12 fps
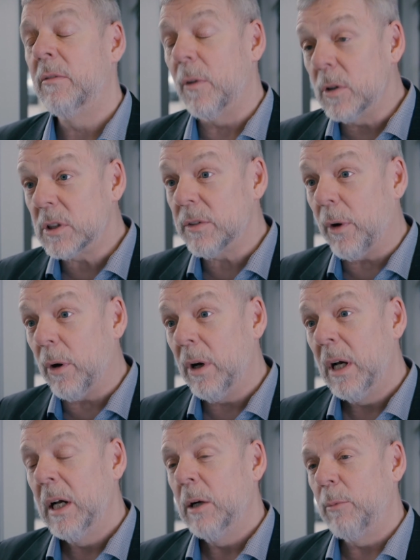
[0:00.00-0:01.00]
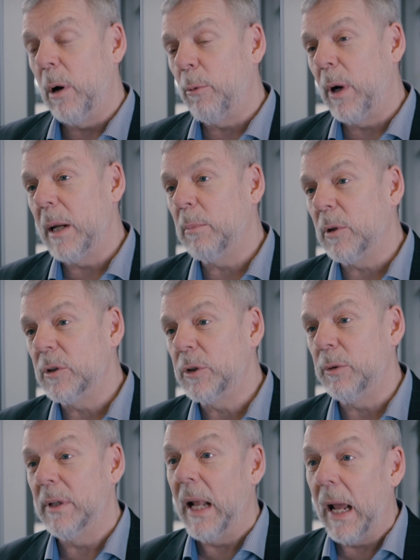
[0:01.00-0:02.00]
First of all, we were able
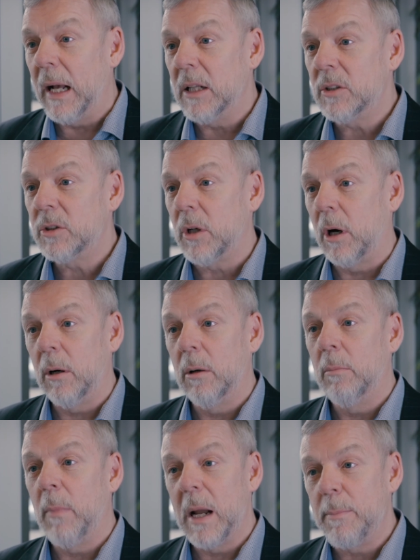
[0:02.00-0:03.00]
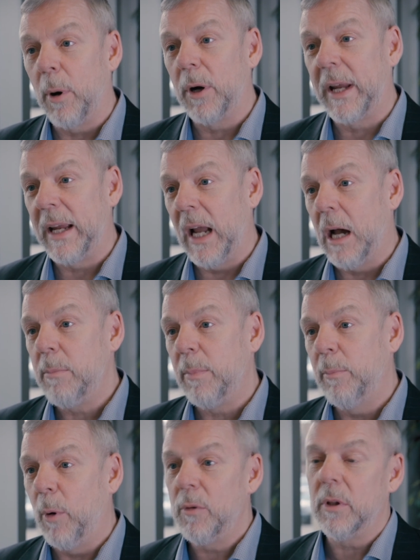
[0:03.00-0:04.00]
to enhance our My Parking app,
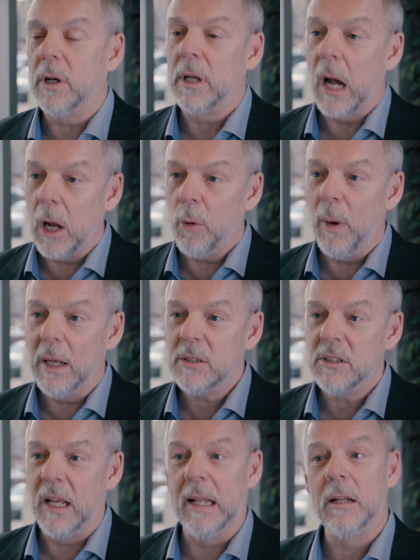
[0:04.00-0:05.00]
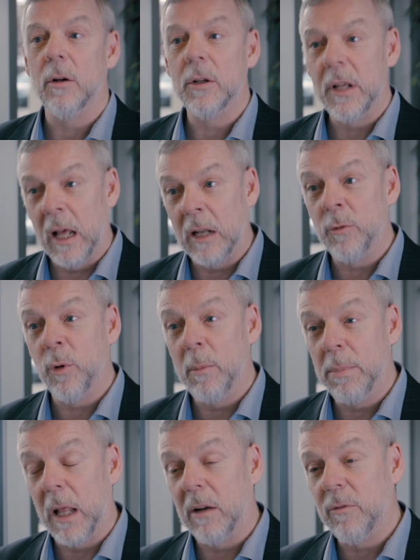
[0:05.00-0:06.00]
both on iOS and on the
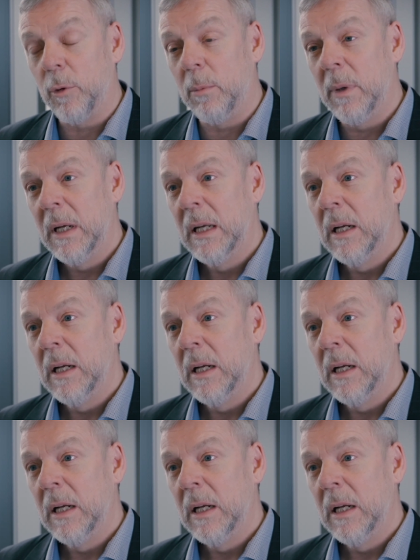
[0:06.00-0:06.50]
Android platform,